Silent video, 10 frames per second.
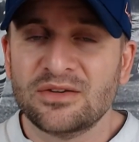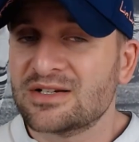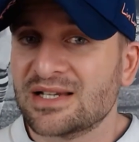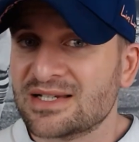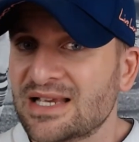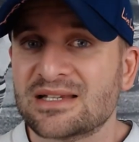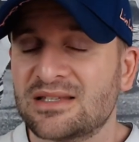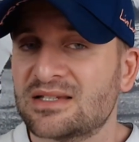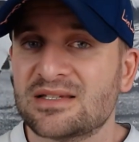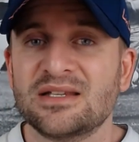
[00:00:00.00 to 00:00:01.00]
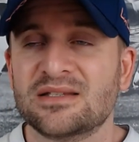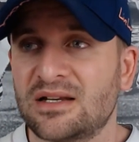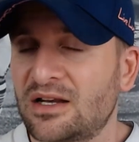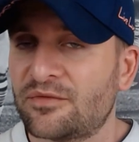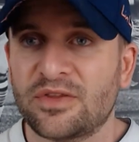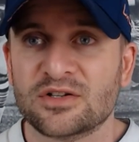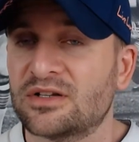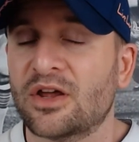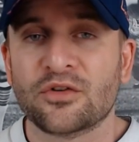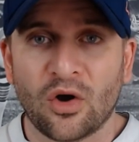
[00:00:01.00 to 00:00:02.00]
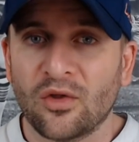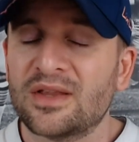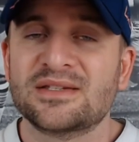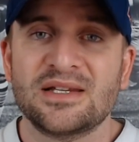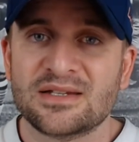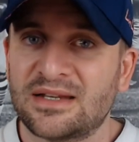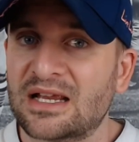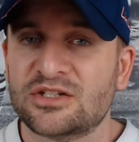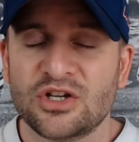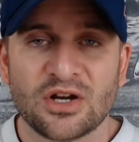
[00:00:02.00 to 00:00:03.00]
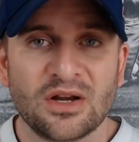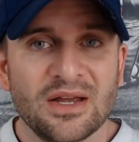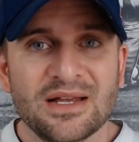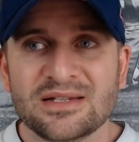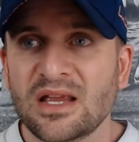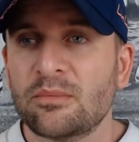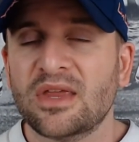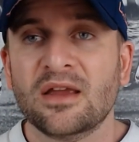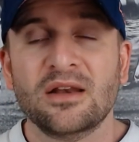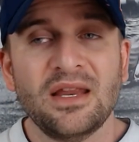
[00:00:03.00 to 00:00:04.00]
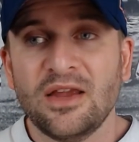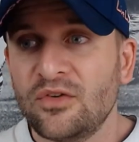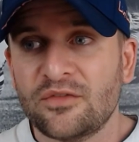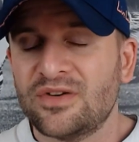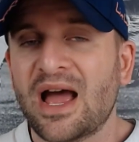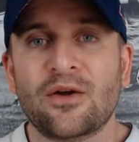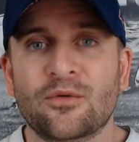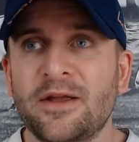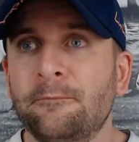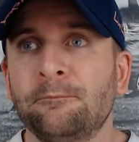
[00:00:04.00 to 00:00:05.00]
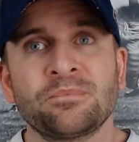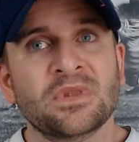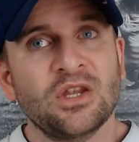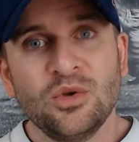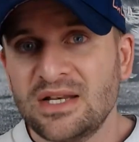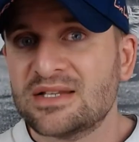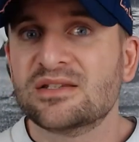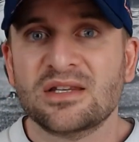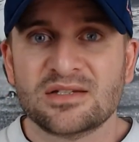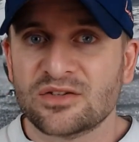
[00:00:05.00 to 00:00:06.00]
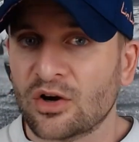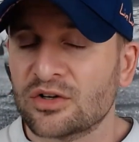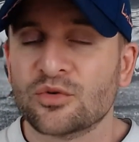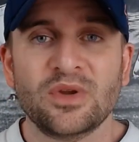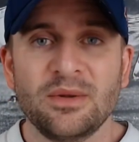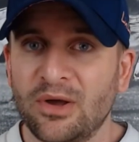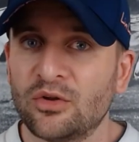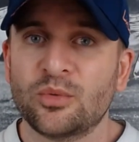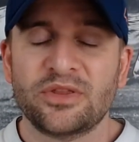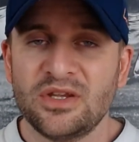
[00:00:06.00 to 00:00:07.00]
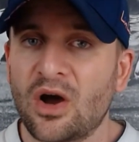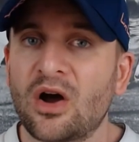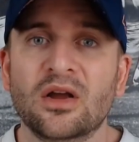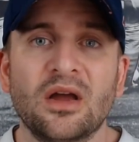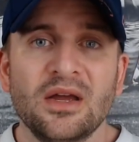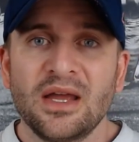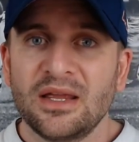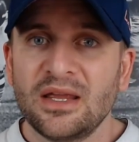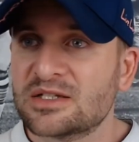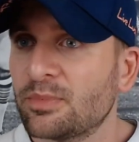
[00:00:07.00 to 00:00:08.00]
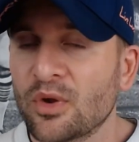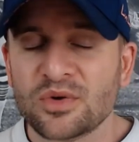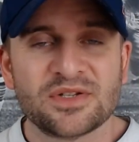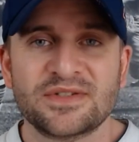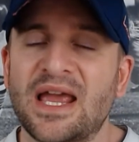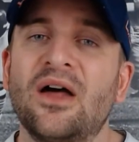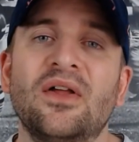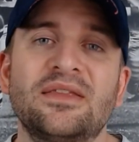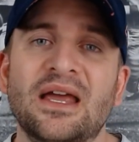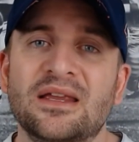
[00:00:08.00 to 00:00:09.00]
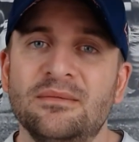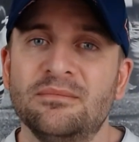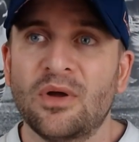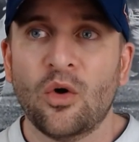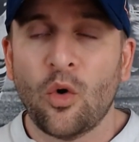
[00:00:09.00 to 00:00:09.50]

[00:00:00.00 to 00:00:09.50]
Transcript: their success this season and if there's another all-in season next year same thing and even if not right you need to start to rebuild with young explosive talent that can